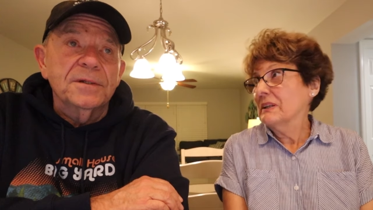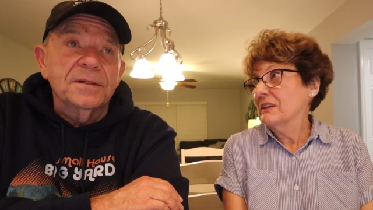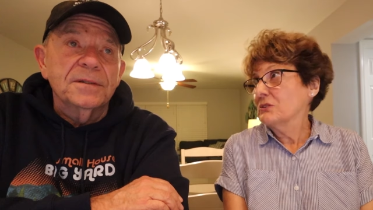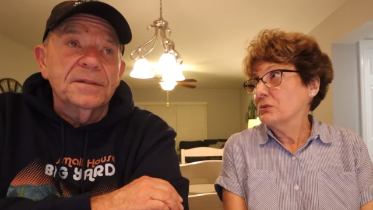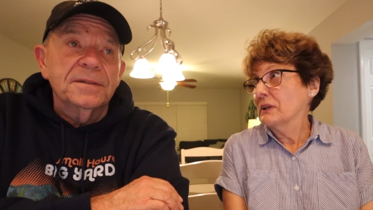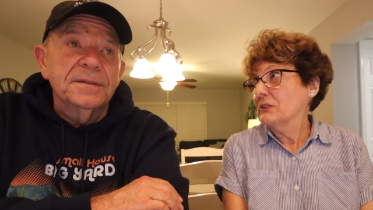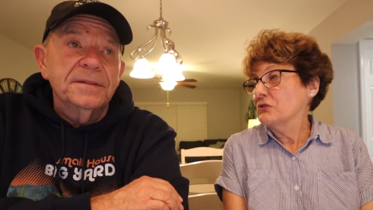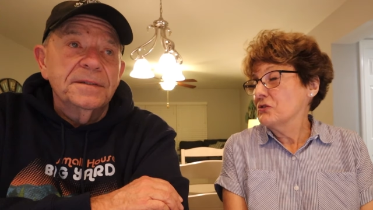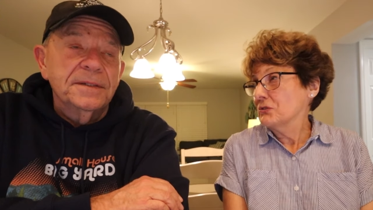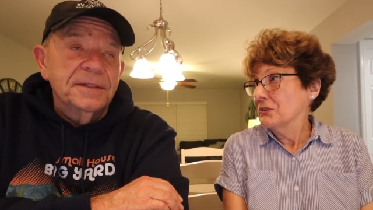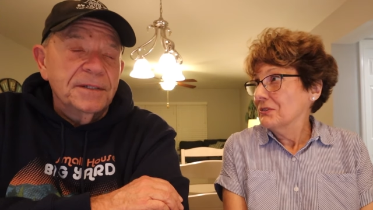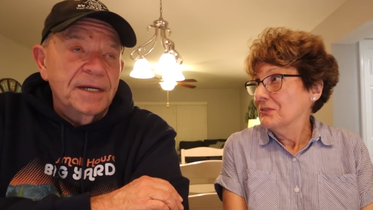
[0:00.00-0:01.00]
Speaker 1: We got
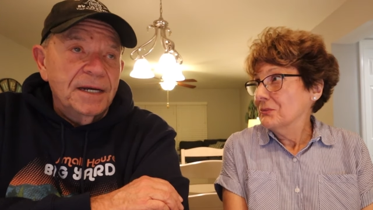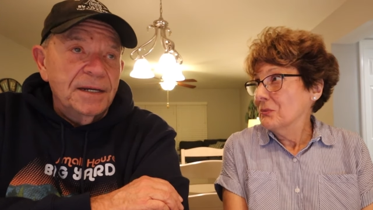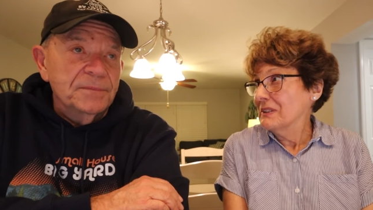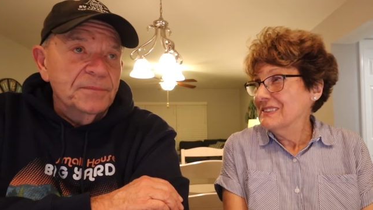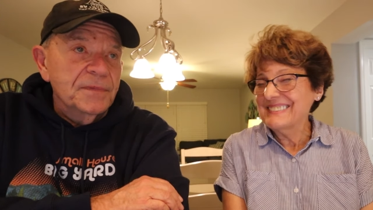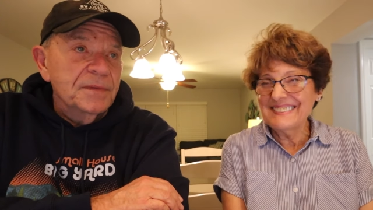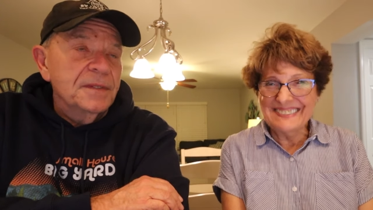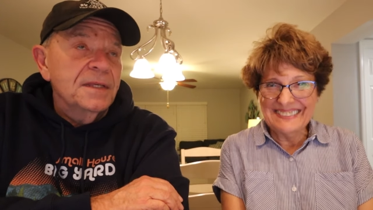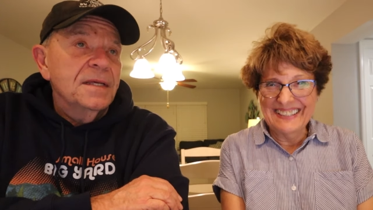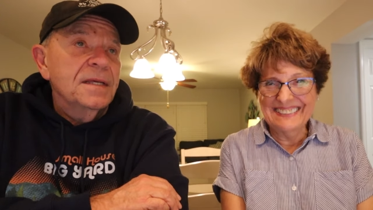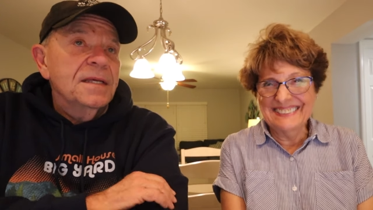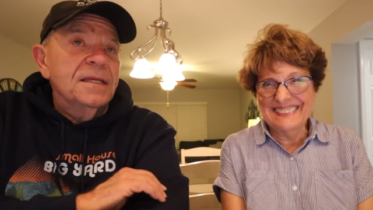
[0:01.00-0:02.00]
drenched
Speaker 2: um, once.
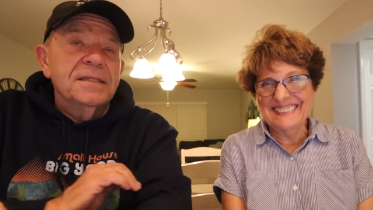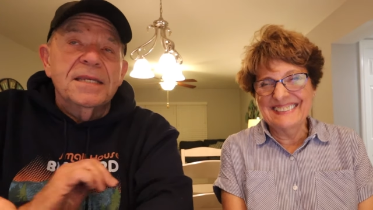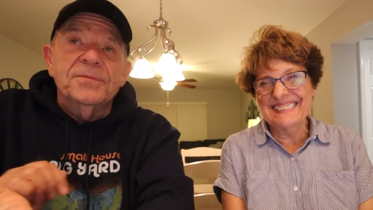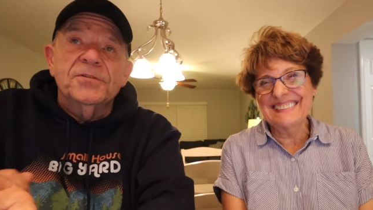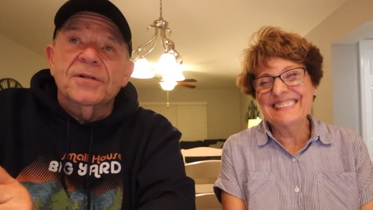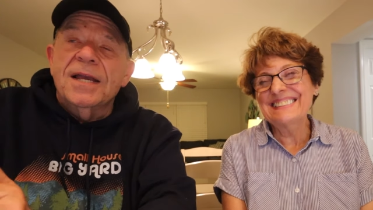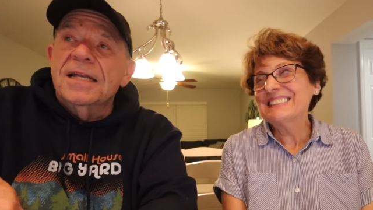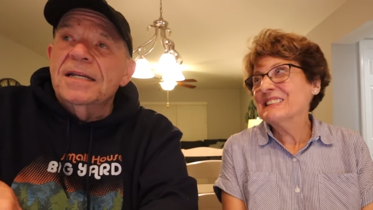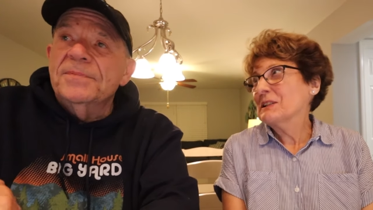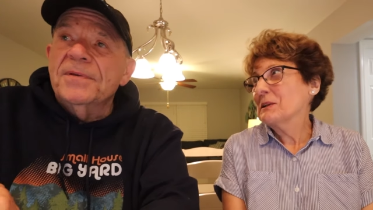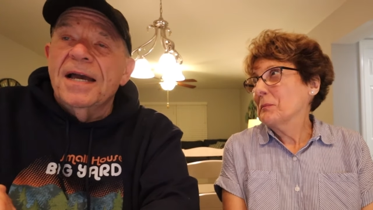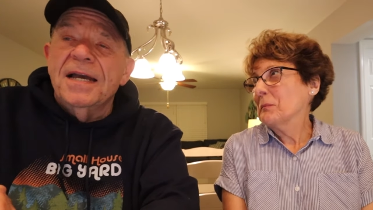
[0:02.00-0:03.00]
The temperature got
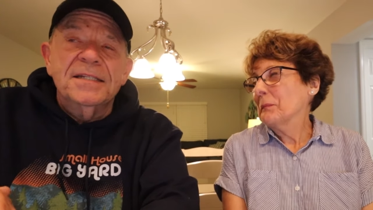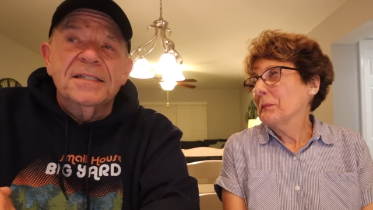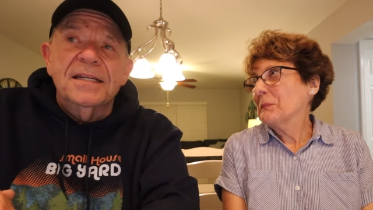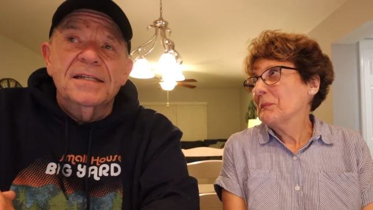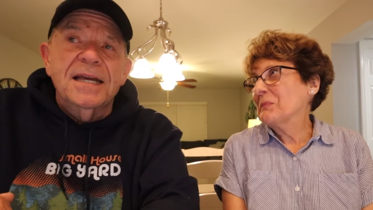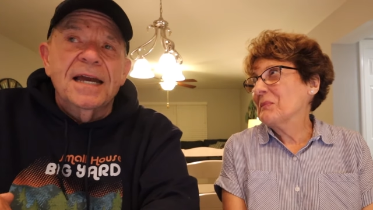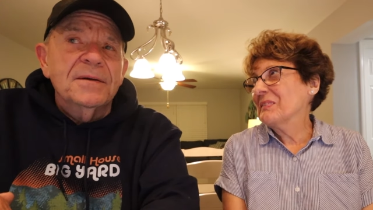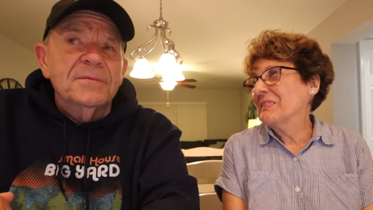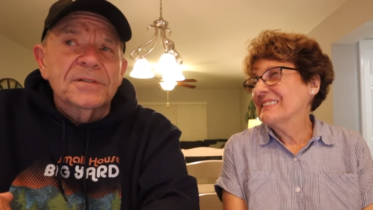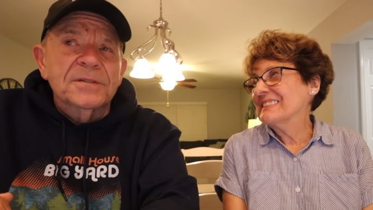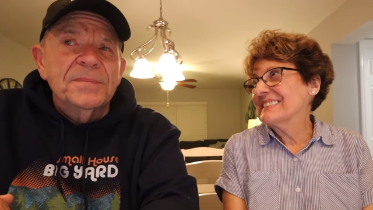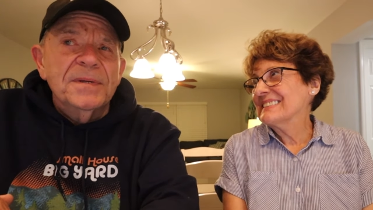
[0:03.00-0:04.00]
up. The highest it got
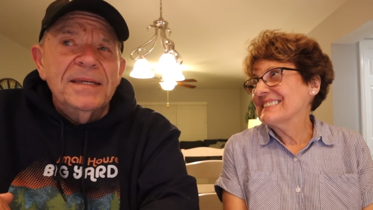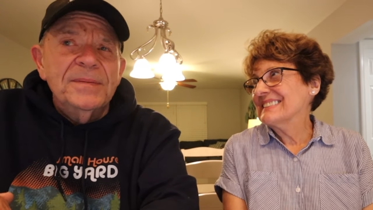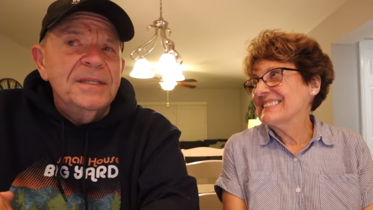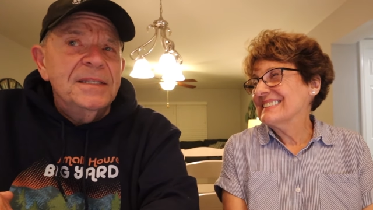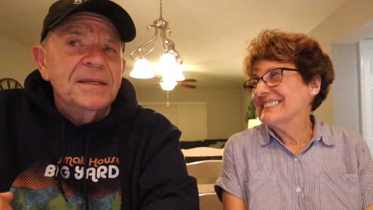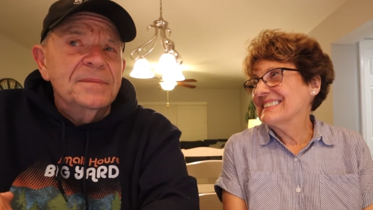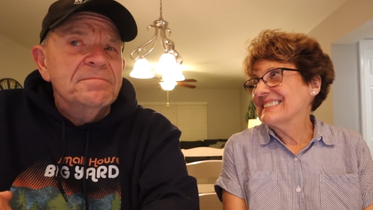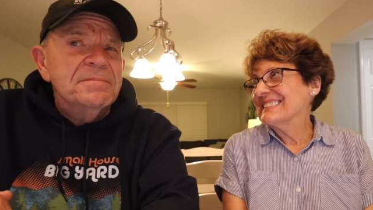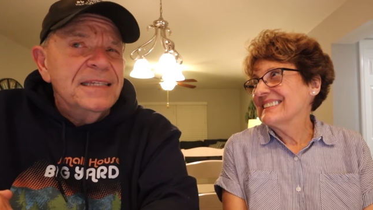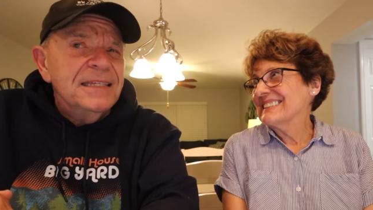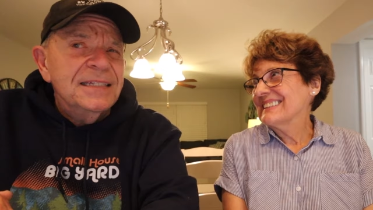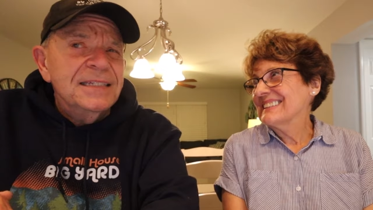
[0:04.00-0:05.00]
was maybe the
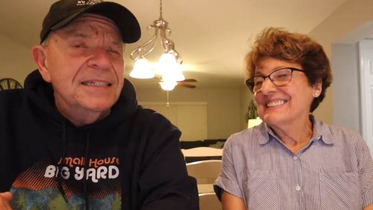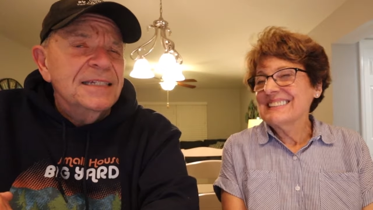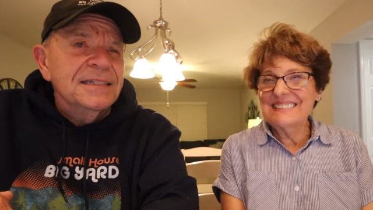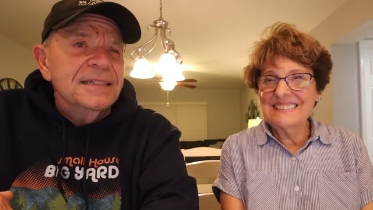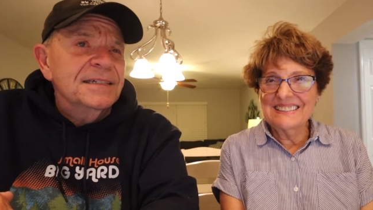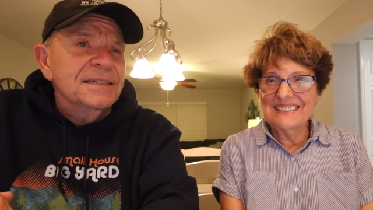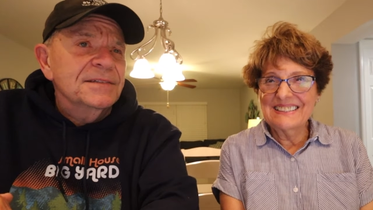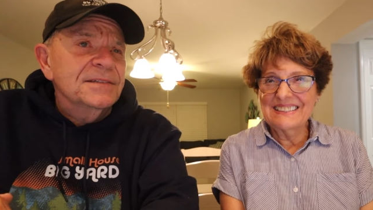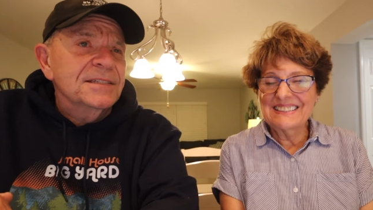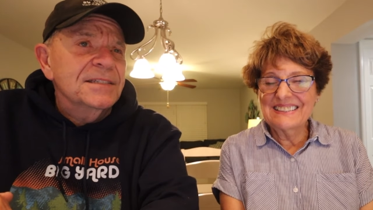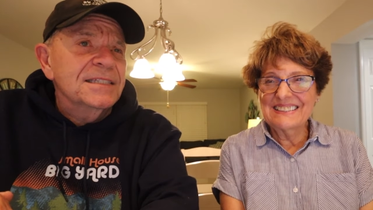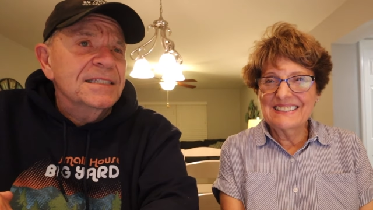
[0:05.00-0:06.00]

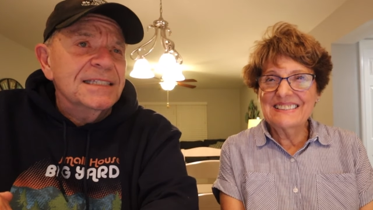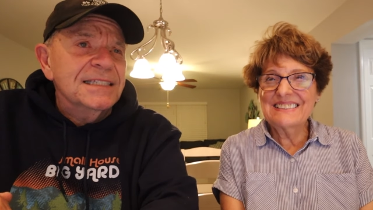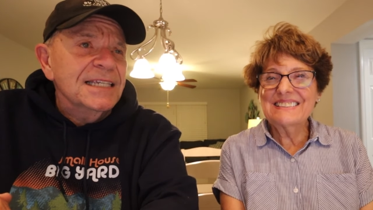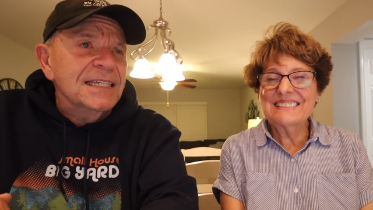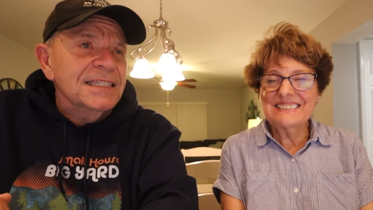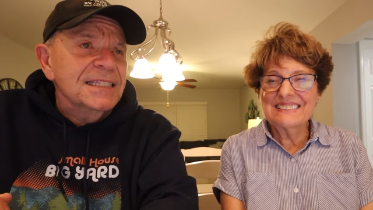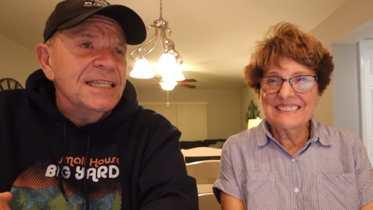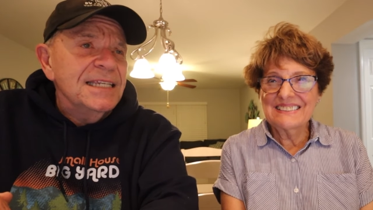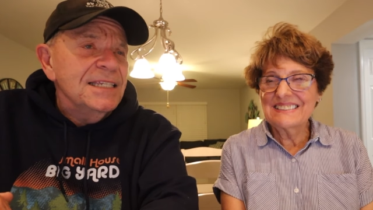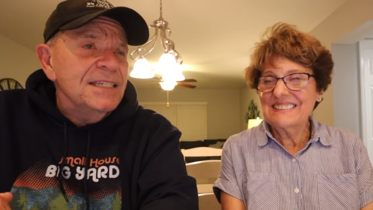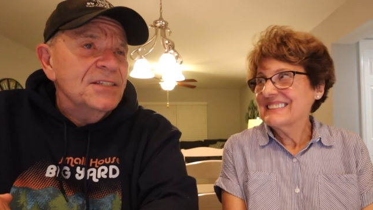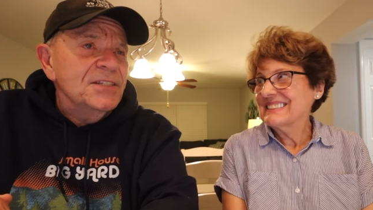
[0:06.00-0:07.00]

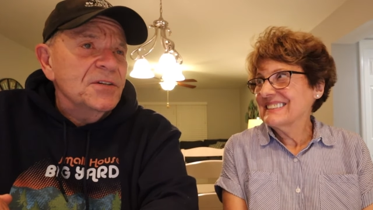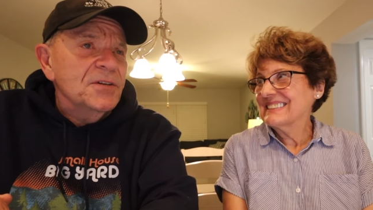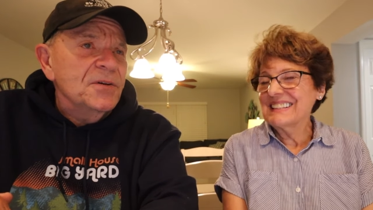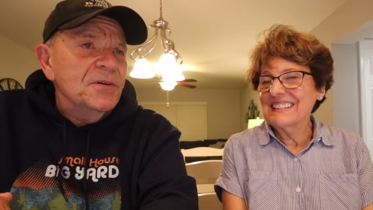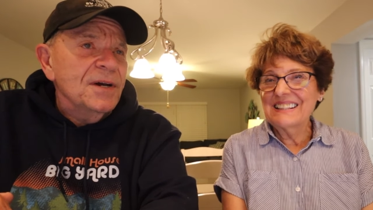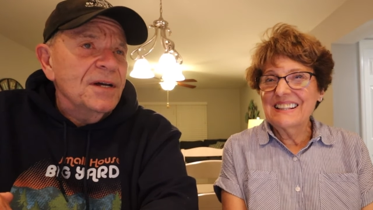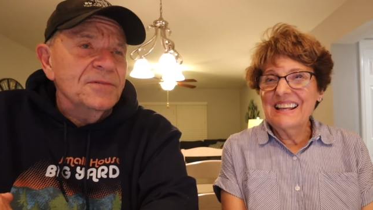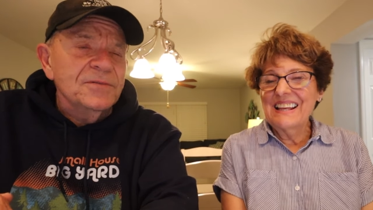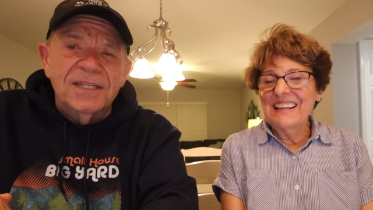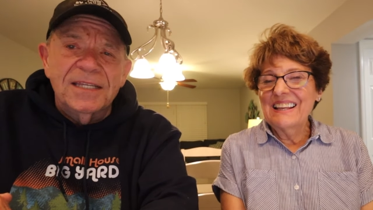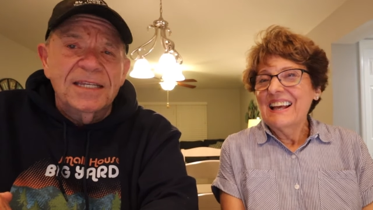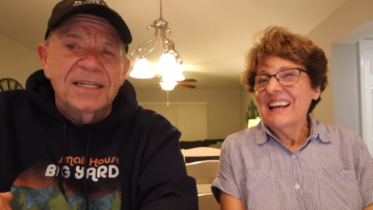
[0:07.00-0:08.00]
mid-sixties, uh, you know. I
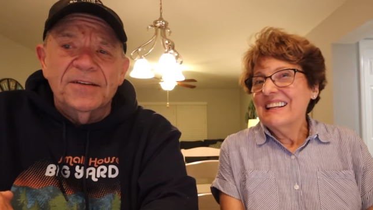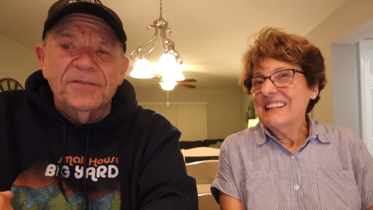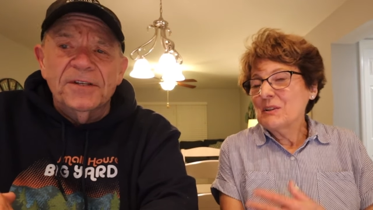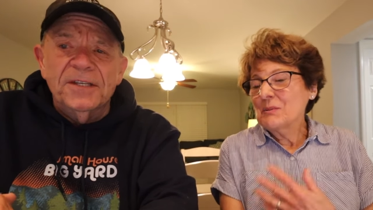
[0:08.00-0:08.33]
don't think it ever